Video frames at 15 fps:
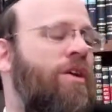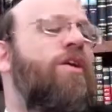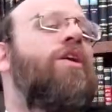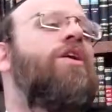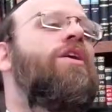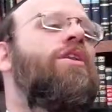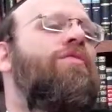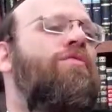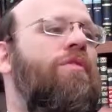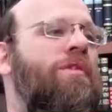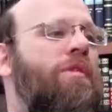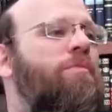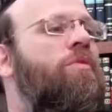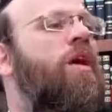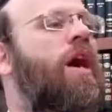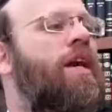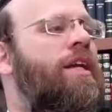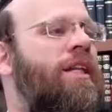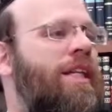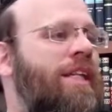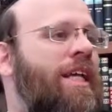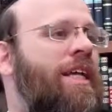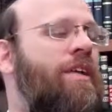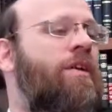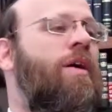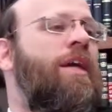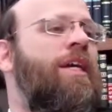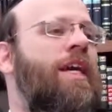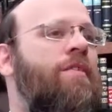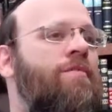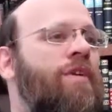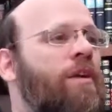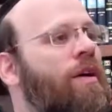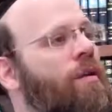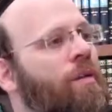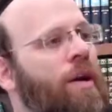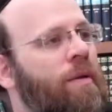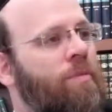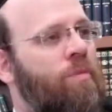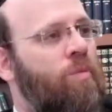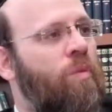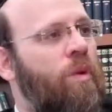for some guidance to say, I can't figure out what I'm